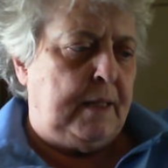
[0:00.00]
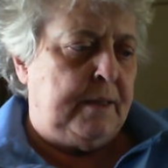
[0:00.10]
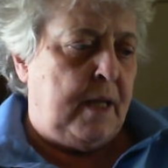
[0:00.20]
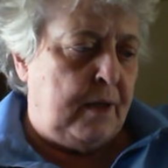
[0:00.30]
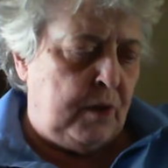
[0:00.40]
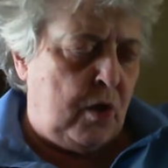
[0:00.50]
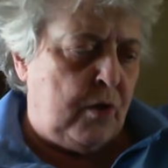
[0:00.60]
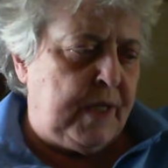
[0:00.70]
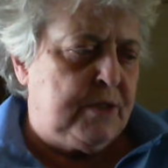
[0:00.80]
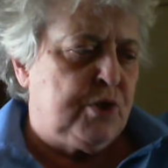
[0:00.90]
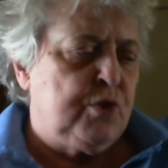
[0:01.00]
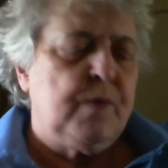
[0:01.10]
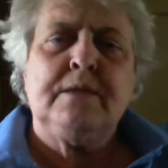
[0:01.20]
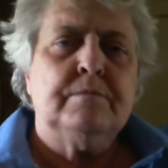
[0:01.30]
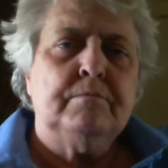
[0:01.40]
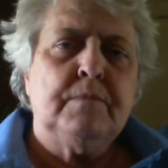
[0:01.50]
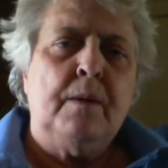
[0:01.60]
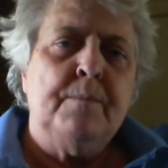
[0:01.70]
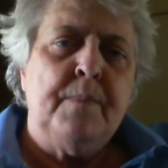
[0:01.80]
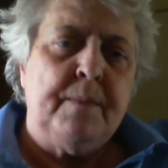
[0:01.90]
Not long into it,
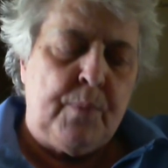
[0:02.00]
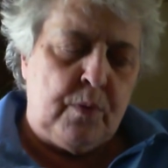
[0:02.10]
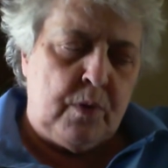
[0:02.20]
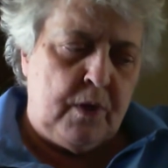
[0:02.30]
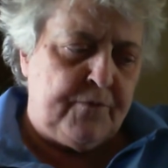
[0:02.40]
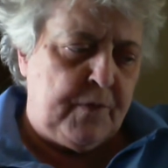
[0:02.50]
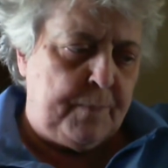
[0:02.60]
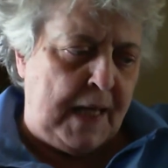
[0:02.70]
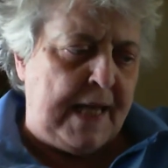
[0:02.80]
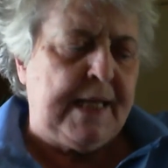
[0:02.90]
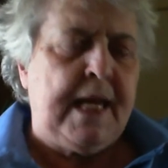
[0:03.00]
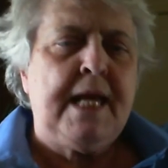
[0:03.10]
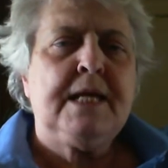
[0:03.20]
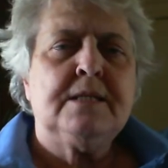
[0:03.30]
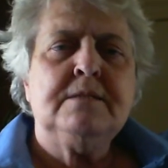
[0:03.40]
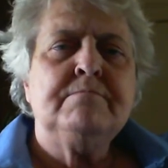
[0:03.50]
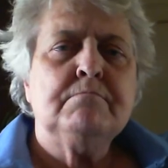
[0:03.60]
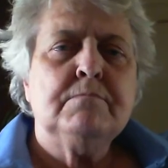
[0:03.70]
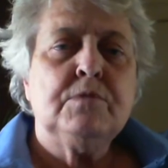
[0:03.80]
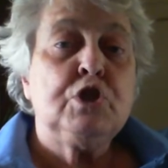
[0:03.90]
a member of the Black Hand
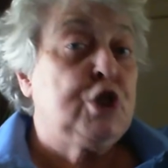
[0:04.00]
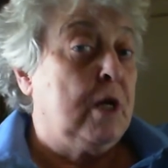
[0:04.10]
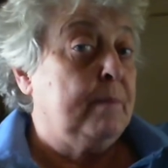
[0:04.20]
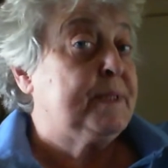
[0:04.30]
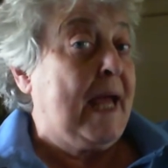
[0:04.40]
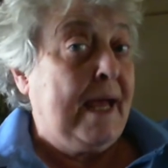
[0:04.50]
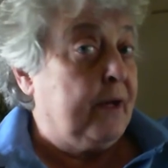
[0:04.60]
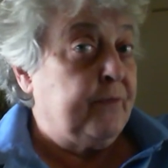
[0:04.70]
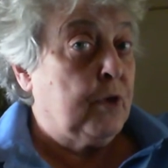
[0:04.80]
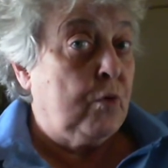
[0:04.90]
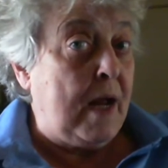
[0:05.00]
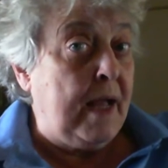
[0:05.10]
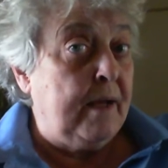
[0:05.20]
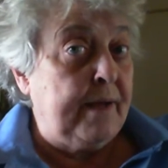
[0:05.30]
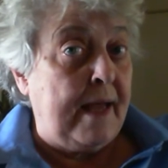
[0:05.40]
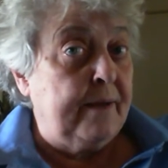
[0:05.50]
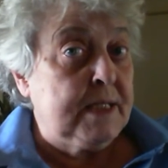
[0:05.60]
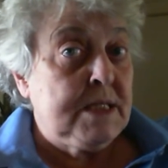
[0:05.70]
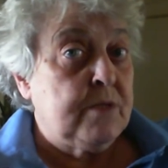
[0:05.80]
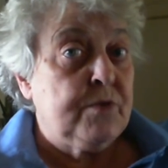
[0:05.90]
jumped out of the crowd, out into the